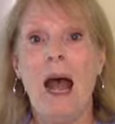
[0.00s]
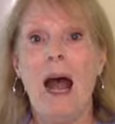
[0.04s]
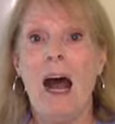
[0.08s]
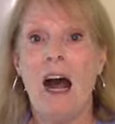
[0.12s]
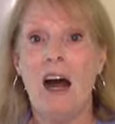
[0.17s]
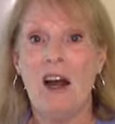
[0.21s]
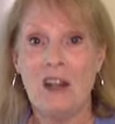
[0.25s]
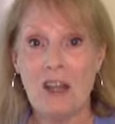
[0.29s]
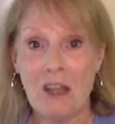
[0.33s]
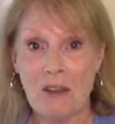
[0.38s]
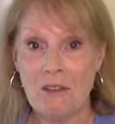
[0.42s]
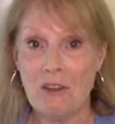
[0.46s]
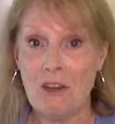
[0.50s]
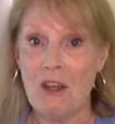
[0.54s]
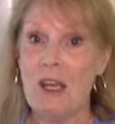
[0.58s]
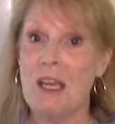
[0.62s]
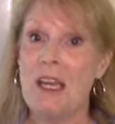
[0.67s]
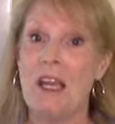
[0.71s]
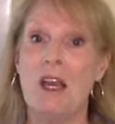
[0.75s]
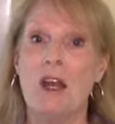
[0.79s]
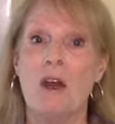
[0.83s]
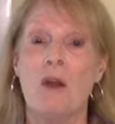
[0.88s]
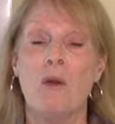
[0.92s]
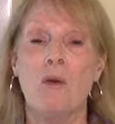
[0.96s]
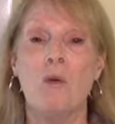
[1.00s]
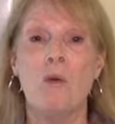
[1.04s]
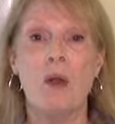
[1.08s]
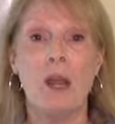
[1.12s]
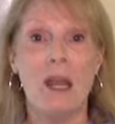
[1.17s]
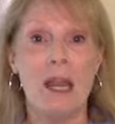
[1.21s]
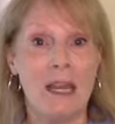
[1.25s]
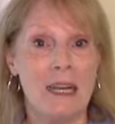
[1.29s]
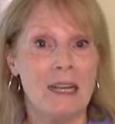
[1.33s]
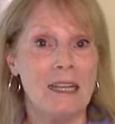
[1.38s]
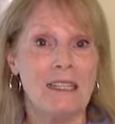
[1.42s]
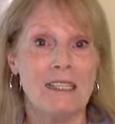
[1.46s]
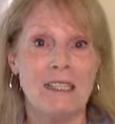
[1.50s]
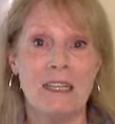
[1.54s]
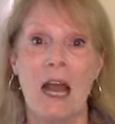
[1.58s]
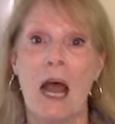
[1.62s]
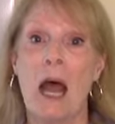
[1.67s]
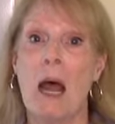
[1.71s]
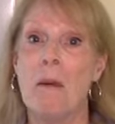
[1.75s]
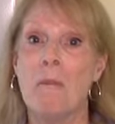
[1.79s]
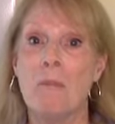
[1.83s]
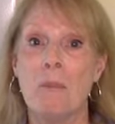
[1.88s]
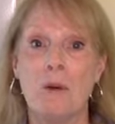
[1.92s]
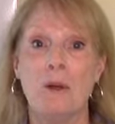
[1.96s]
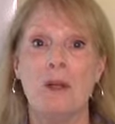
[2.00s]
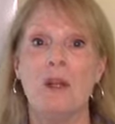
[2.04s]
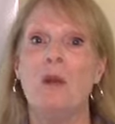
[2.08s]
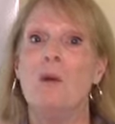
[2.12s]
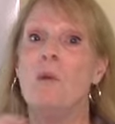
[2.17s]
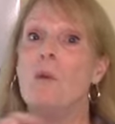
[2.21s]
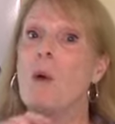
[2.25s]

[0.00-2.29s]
I'll give you a hint. It is not putting